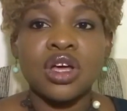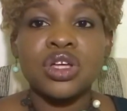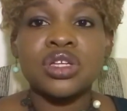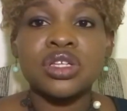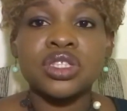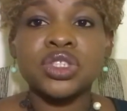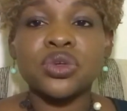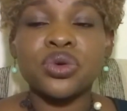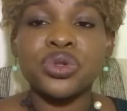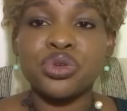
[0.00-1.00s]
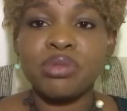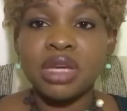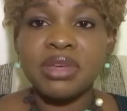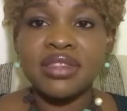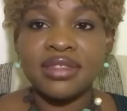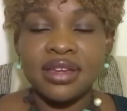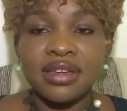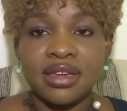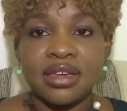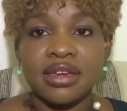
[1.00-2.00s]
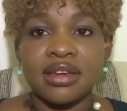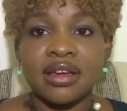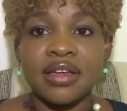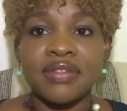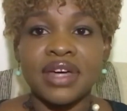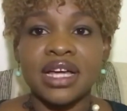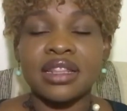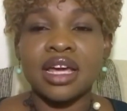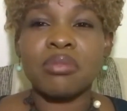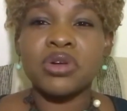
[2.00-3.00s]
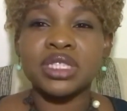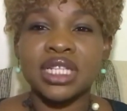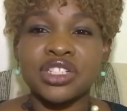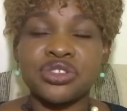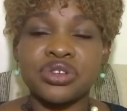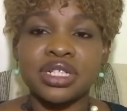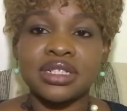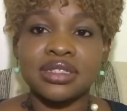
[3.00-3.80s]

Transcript: So you may be thinking that the amounts that you're